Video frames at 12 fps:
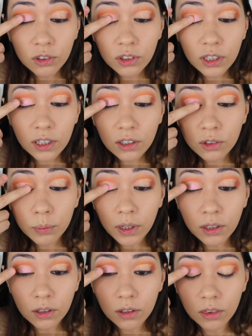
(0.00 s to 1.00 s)
Just like I
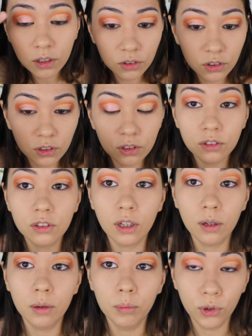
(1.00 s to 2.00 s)
expected, this is
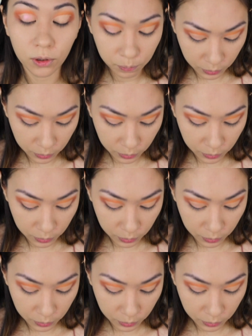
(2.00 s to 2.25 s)
more